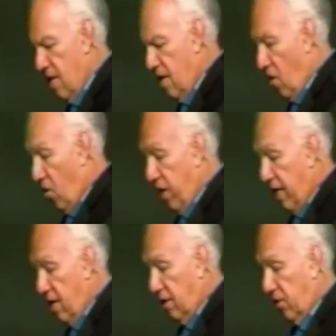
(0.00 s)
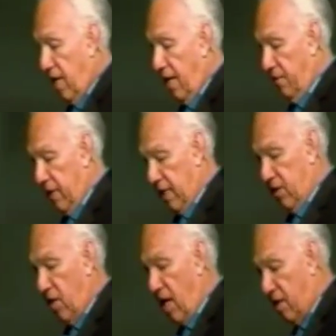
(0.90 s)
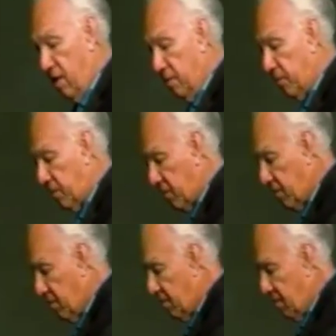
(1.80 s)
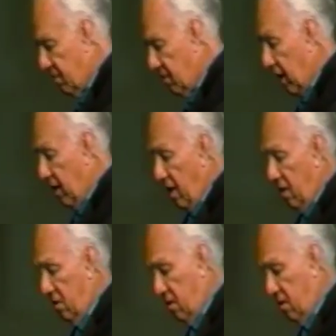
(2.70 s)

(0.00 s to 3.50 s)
Oh, they also have soccer, kids.